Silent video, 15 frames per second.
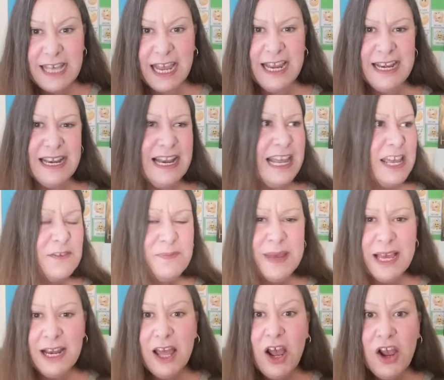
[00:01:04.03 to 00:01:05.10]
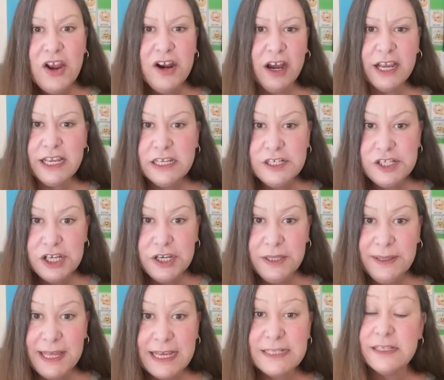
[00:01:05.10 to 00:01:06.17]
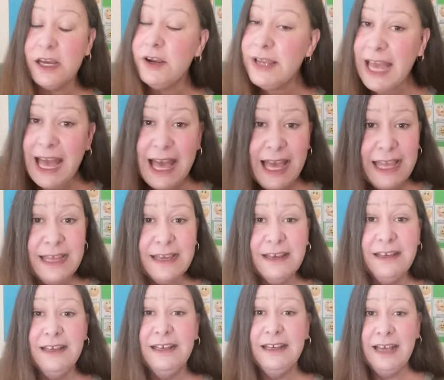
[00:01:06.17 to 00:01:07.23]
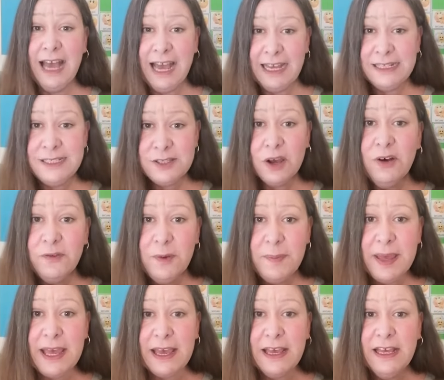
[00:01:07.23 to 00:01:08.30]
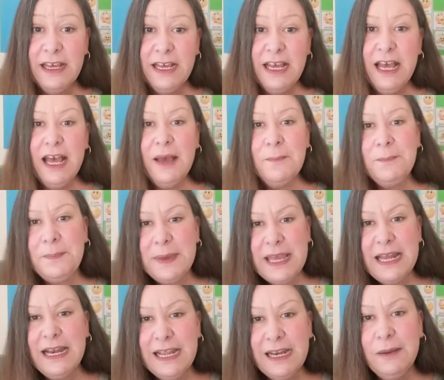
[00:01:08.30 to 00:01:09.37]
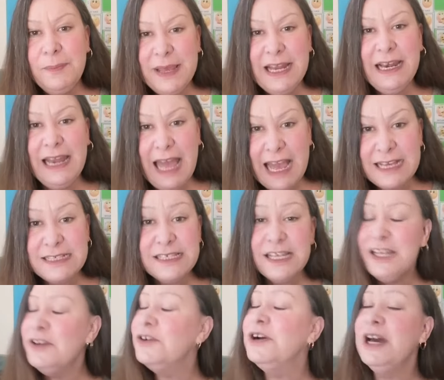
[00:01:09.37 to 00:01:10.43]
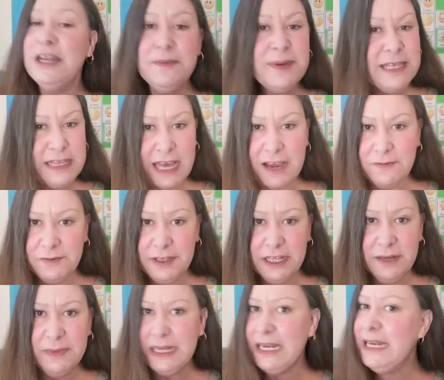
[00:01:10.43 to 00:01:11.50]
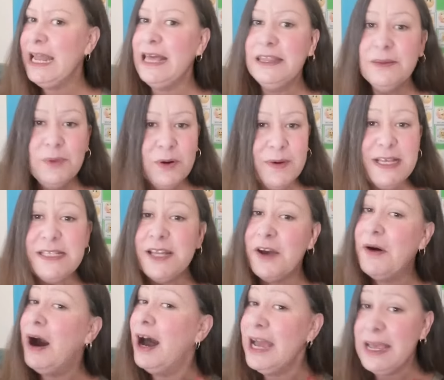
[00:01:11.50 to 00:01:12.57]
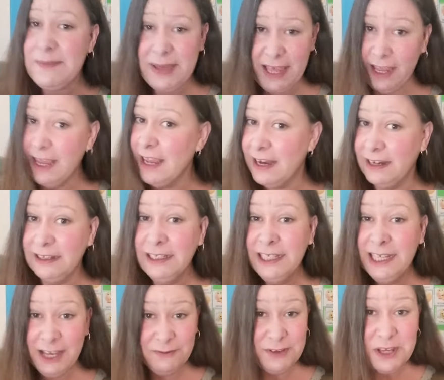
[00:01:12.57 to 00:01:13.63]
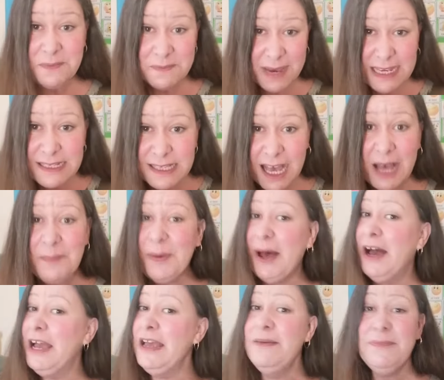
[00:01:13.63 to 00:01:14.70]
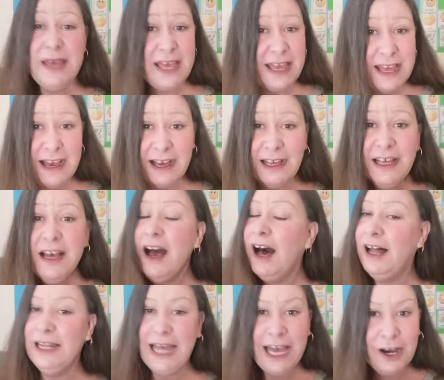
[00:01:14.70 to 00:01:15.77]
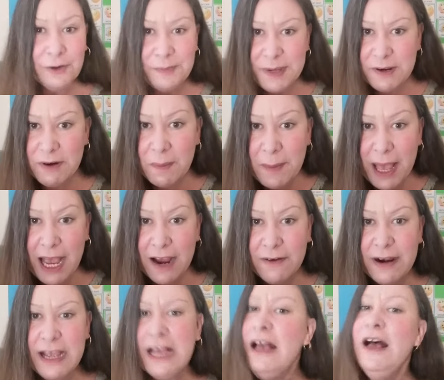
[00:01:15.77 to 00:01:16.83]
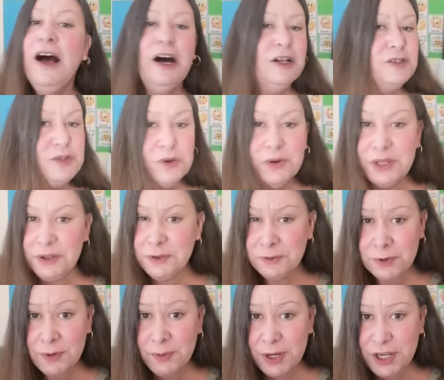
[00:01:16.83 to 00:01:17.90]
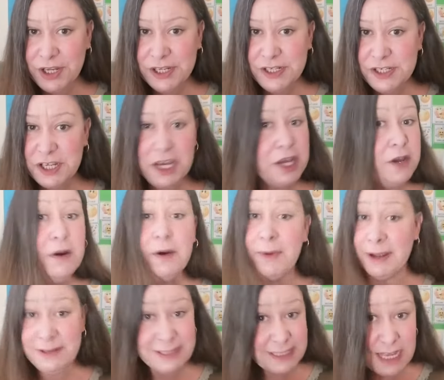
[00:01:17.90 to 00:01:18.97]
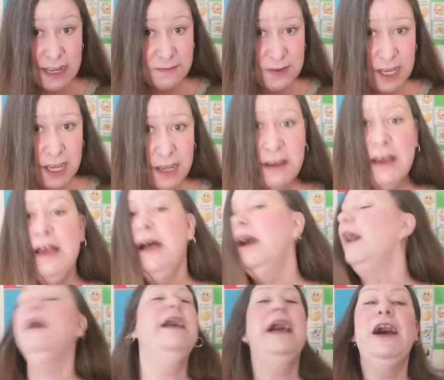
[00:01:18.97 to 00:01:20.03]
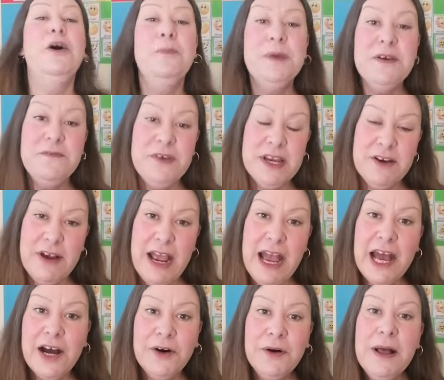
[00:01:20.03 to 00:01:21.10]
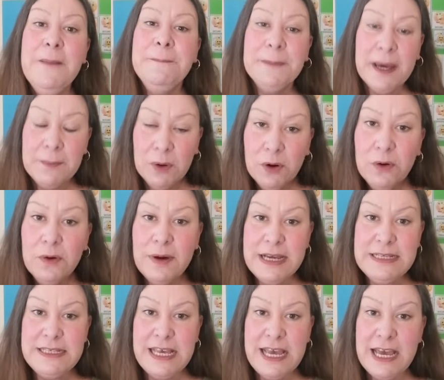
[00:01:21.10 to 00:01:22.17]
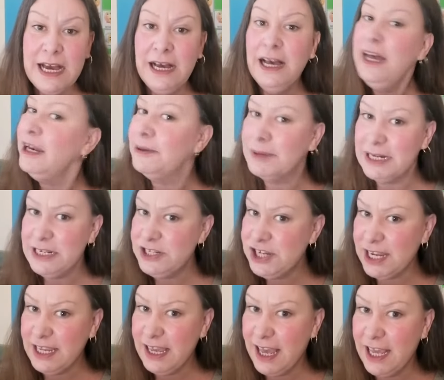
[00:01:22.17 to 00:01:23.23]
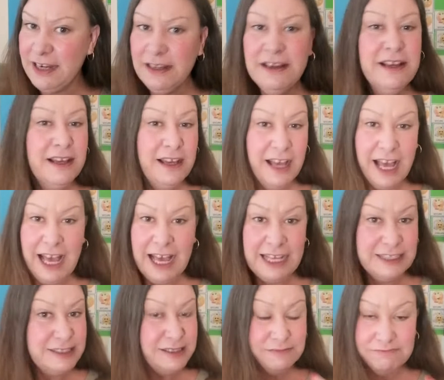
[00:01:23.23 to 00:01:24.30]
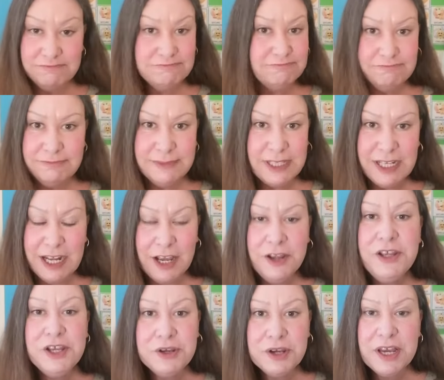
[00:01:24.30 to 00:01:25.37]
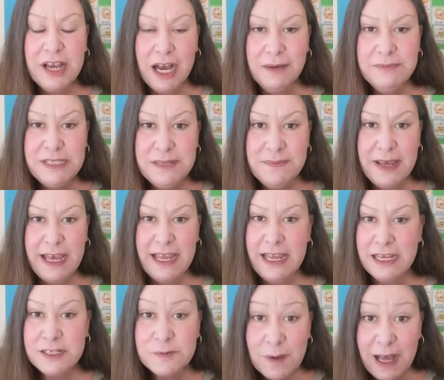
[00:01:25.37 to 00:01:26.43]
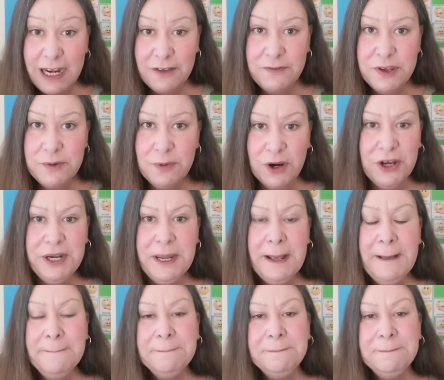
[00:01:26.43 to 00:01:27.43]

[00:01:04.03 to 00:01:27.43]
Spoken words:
saying, leave me alone, I can do this. Okay, hands off a bit. Be a little bit less. You're going to be there for them. Let them always know, I am here. If you mess up, I am here. I'll help you repair it. I'll talk you through what you can do. I won't save you. I'll help you figure it out. I'm always here, and I'm going to check in. And, you know, you can come to me as well if you want.